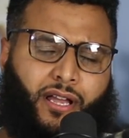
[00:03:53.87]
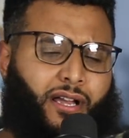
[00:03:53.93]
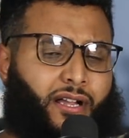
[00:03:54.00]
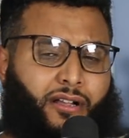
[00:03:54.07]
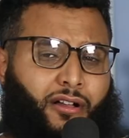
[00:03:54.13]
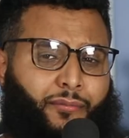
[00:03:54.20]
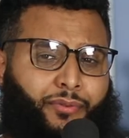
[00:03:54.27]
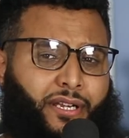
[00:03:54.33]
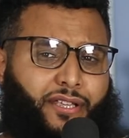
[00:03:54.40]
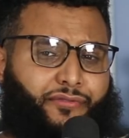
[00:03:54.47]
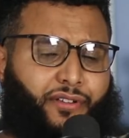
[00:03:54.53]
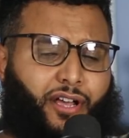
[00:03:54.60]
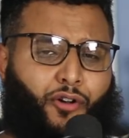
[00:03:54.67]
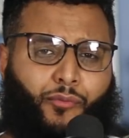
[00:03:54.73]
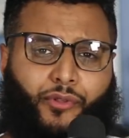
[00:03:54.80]
I can't
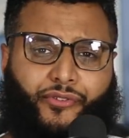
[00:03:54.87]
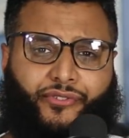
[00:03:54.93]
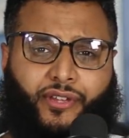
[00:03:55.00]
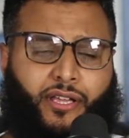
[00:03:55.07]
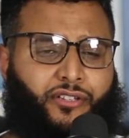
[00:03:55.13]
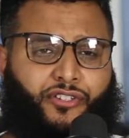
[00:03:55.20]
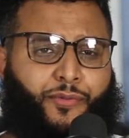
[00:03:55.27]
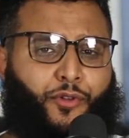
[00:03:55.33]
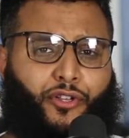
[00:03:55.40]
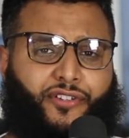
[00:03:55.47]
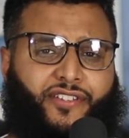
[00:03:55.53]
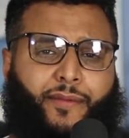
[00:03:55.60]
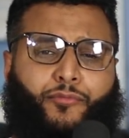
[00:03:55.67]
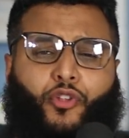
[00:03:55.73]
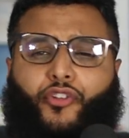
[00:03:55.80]
believe it almost. To be
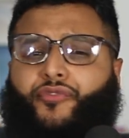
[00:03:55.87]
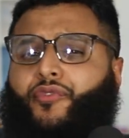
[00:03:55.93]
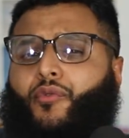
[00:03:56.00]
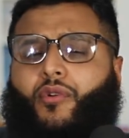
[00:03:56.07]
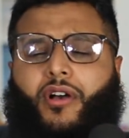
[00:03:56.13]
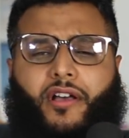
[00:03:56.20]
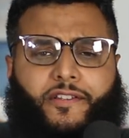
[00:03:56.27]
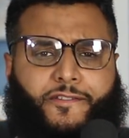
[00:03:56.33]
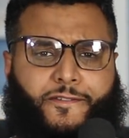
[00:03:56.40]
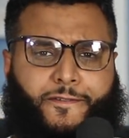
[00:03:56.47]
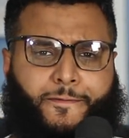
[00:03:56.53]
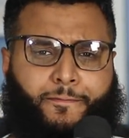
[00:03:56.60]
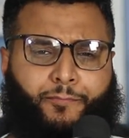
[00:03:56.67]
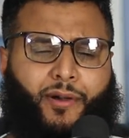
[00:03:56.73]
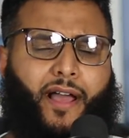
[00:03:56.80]
honest, I'm lost for
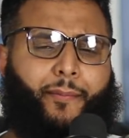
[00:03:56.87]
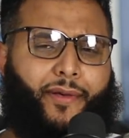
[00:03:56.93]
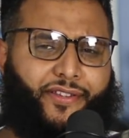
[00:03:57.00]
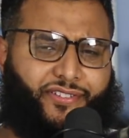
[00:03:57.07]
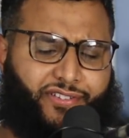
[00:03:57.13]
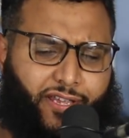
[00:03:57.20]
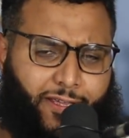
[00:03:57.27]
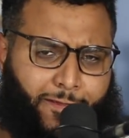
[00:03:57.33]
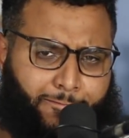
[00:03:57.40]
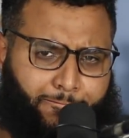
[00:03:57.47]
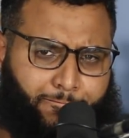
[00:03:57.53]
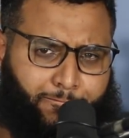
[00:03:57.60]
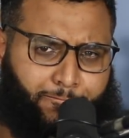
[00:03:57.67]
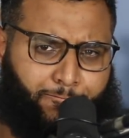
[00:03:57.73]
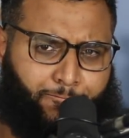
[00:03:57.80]
words. But I must say,
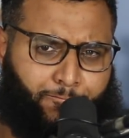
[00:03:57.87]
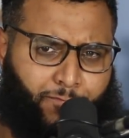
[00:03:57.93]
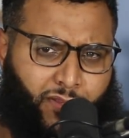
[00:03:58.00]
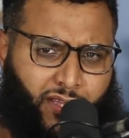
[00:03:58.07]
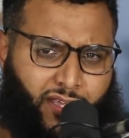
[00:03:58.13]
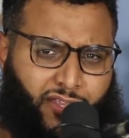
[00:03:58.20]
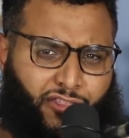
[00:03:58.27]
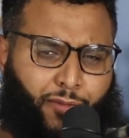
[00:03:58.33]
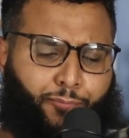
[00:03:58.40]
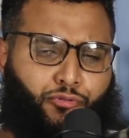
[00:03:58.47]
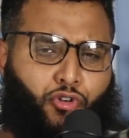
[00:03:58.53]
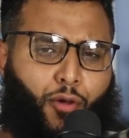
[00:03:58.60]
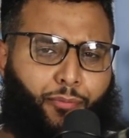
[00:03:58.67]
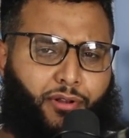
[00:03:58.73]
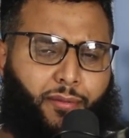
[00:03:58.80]
the
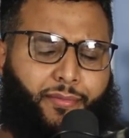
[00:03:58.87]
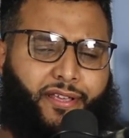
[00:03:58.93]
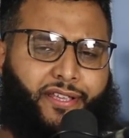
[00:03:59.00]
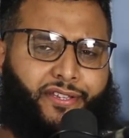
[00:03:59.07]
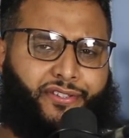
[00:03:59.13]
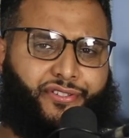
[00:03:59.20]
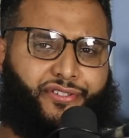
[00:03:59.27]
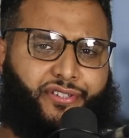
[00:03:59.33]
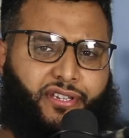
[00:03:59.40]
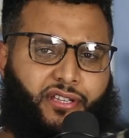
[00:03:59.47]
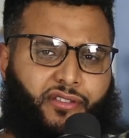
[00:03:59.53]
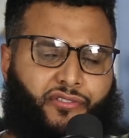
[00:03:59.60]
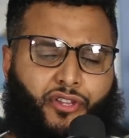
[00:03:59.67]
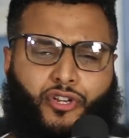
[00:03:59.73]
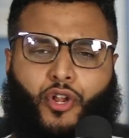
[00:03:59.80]
problem is
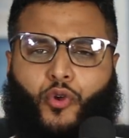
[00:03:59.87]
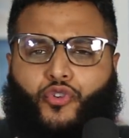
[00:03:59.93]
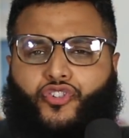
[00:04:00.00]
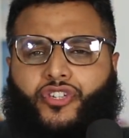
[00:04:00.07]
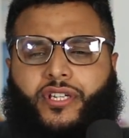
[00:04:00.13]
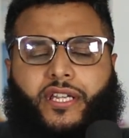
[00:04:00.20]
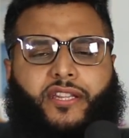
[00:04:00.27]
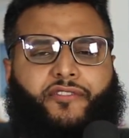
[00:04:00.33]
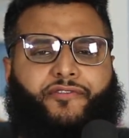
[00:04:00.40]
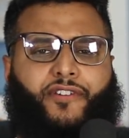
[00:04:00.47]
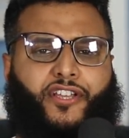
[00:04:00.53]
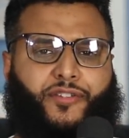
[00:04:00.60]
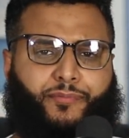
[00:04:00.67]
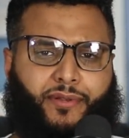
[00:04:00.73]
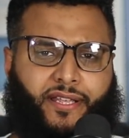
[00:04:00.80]
the notion in the
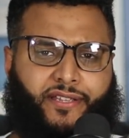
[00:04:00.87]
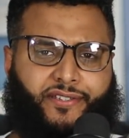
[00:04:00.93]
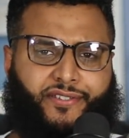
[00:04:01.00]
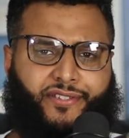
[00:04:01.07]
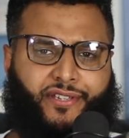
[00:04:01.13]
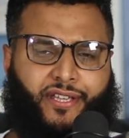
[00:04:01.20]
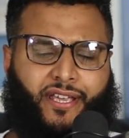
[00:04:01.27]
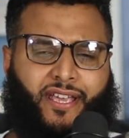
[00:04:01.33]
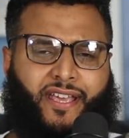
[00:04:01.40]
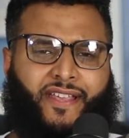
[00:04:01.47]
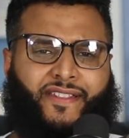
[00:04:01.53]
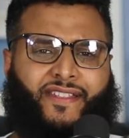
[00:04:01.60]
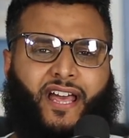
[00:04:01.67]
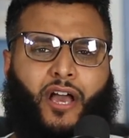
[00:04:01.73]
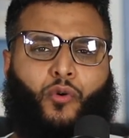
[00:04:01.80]
first place
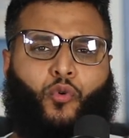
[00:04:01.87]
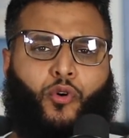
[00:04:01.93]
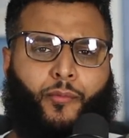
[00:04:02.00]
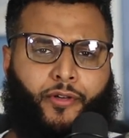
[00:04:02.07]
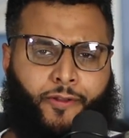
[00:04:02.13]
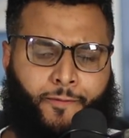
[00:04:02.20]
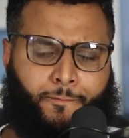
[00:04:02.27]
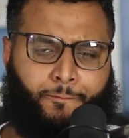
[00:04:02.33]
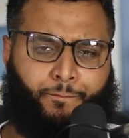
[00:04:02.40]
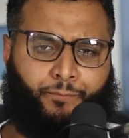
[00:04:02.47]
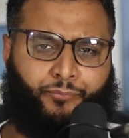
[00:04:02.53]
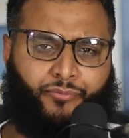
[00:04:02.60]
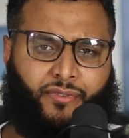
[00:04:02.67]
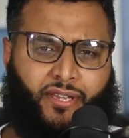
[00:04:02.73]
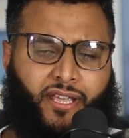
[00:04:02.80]
that a woman
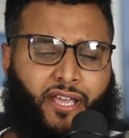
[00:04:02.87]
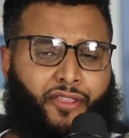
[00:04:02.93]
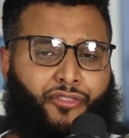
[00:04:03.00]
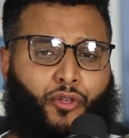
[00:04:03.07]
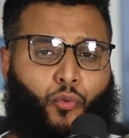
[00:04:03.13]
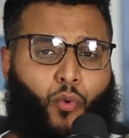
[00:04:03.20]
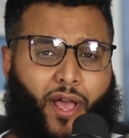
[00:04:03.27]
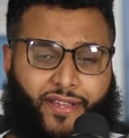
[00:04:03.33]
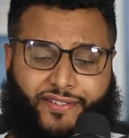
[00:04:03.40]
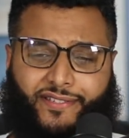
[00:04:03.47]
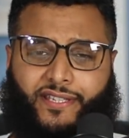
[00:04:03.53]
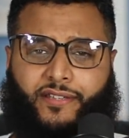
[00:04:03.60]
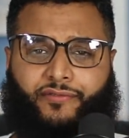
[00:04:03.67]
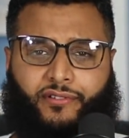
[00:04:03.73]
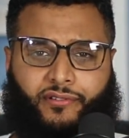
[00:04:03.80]
in the
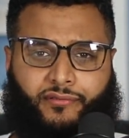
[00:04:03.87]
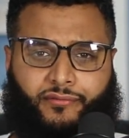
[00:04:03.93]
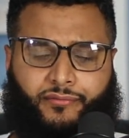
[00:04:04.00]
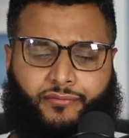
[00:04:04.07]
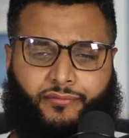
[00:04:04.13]
West even